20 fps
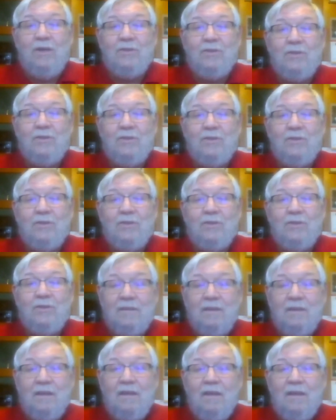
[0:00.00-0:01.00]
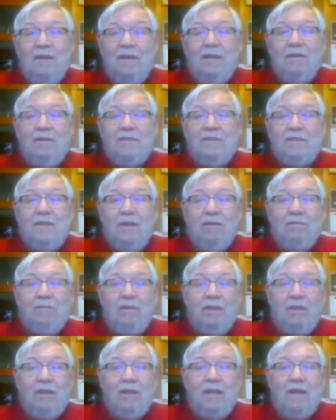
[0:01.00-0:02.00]
ratio that is
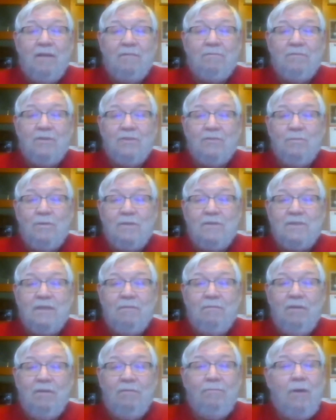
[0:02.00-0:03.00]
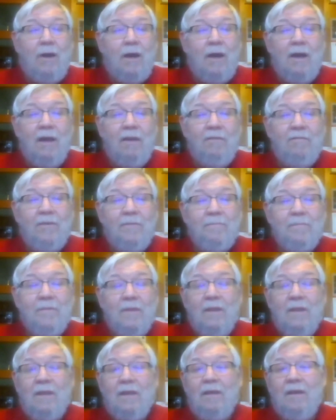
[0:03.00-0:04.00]
calculated after this 175
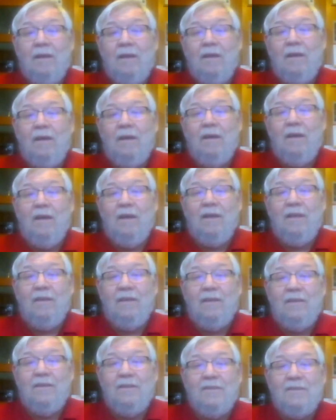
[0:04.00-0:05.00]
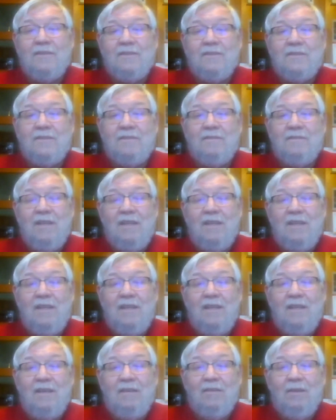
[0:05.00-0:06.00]
is
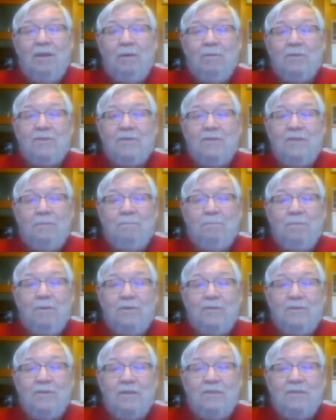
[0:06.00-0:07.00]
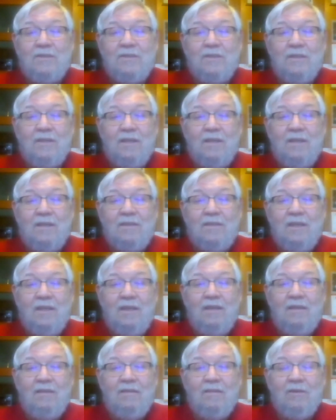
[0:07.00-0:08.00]
the lowest number since
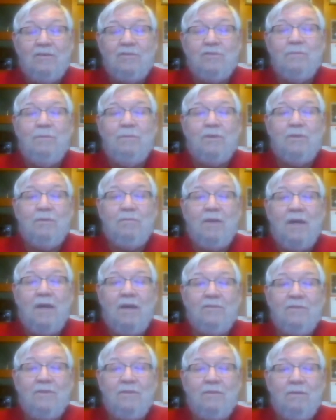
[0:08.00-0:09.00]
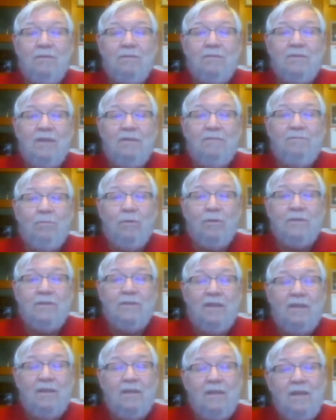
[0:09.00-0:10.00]

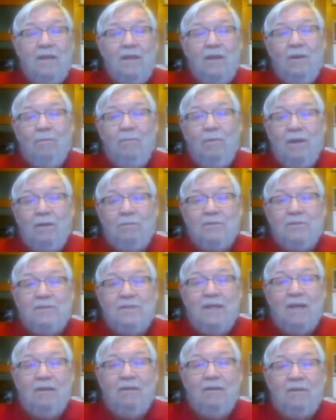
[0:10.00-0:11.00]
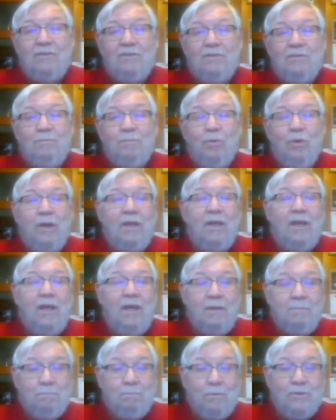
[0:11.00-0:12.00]
2013-14, when it was down at
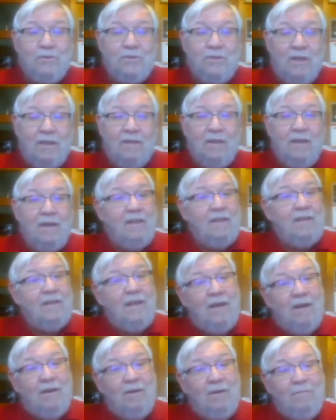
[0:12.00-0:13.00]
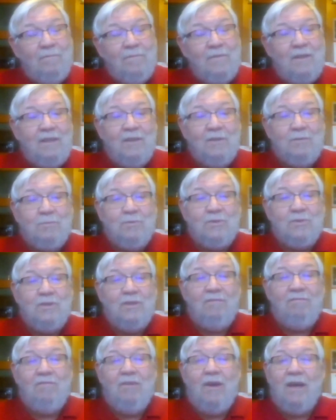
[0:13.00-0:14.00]
2.8%. Now, the
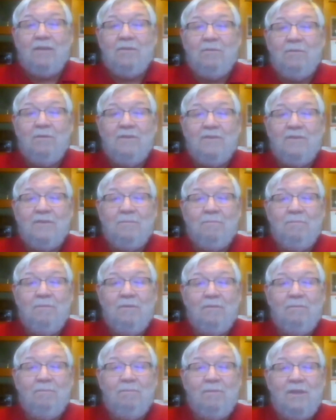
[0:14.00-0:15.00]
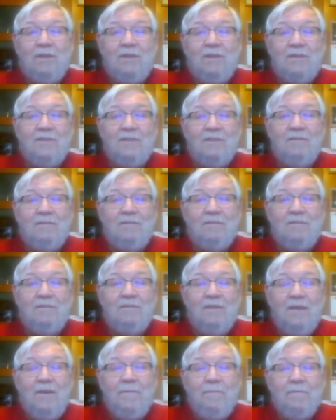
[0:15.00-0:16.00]
interesting factor is that because
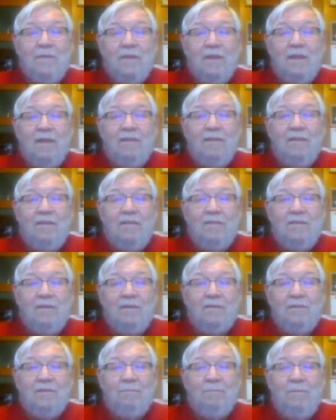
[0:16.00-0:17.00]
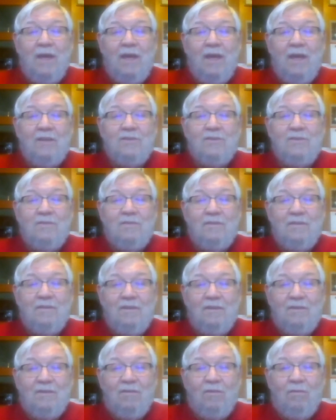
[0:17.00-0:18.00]
of the demand,
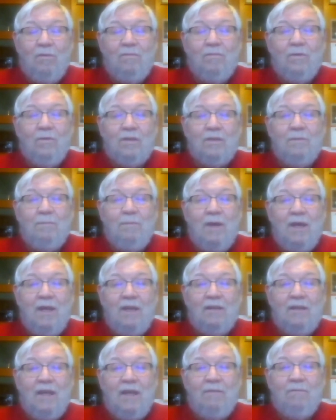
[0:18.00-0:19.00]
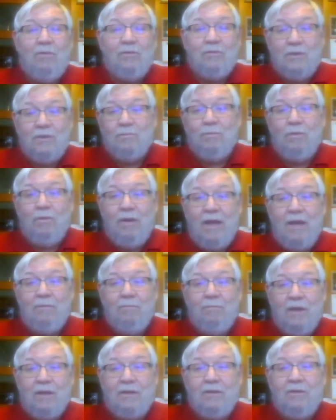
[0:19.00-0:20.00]
overall demand levels, because we're
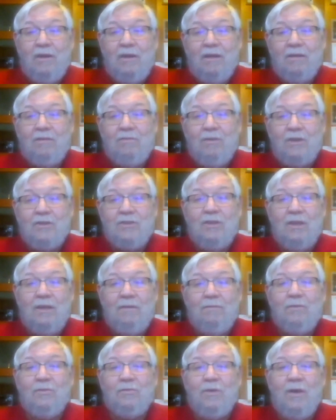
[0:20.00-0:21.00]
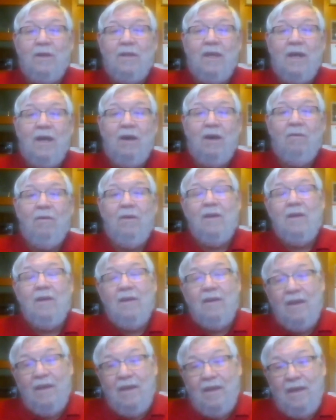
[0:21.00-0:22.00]
at record crush levels right now,
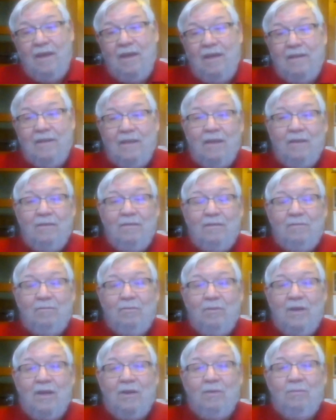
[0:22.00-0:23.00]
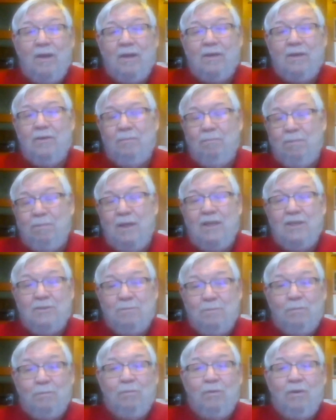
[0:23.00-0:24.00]
and we're not record
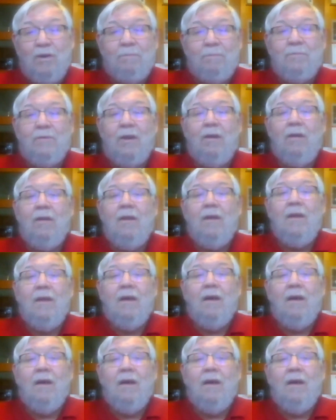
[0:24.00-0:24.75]
beans, but we're up there.